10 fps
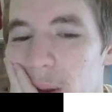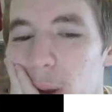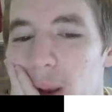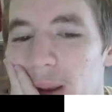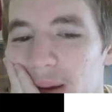
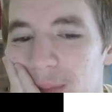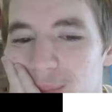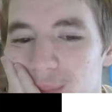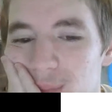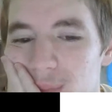Anyway,
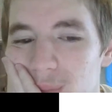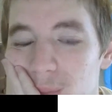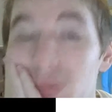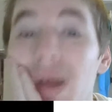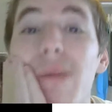
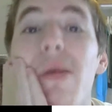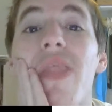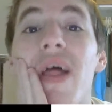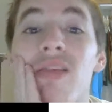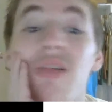sorry about
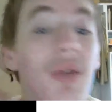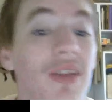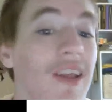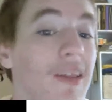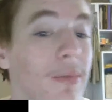that. So I'm gonna
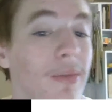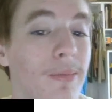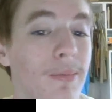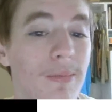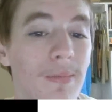take a
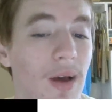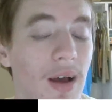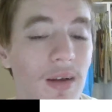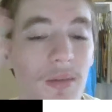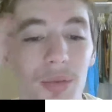
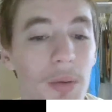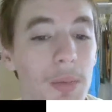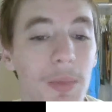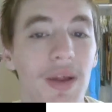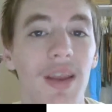
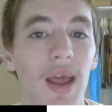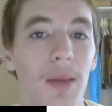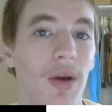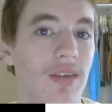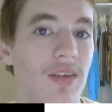probably a day
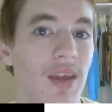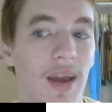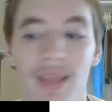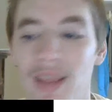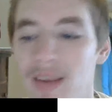break today,
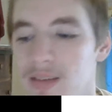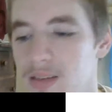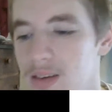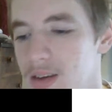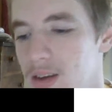
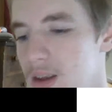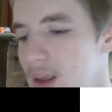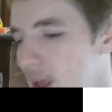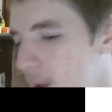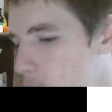unless
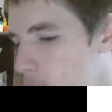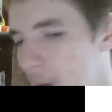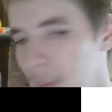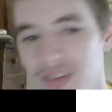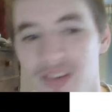when I
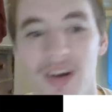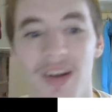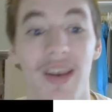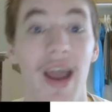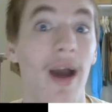restart
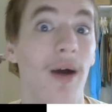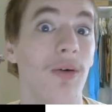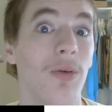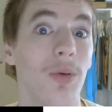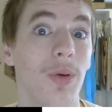it
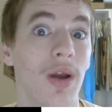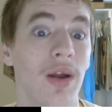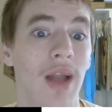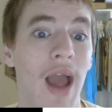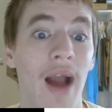now,
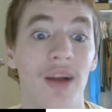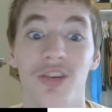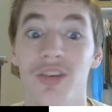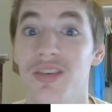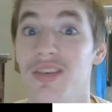it
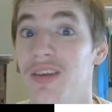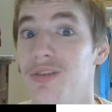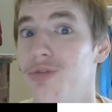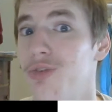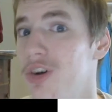actually stays
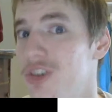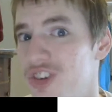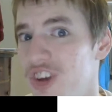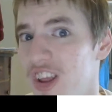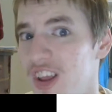
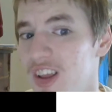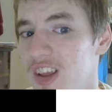functioning.